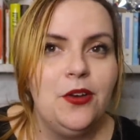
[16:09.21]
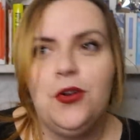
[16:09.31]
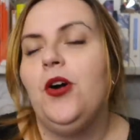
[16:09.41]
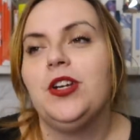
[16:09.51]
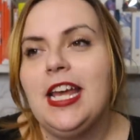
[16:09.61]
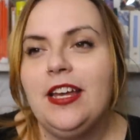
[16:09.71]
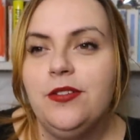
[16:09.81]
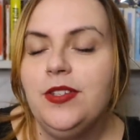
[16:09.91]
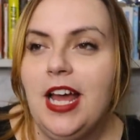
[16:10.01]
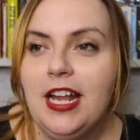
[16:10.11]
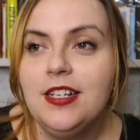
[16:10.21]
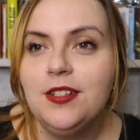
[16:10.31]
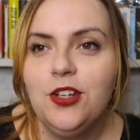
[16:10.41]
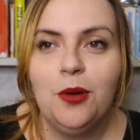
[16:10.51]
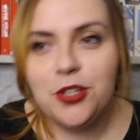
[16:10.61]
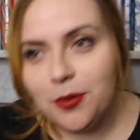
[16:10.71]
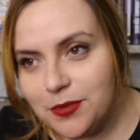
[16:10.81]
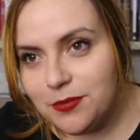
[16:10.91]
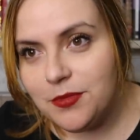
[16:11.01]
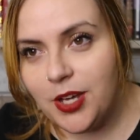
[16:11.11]
on cocktails and Topshop
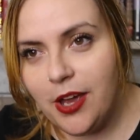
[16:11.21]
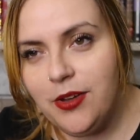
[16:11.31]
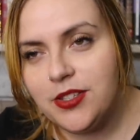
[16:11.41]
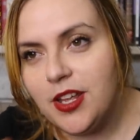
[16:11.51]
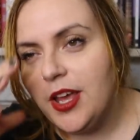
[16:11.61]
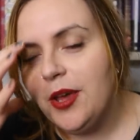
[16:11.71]
coats,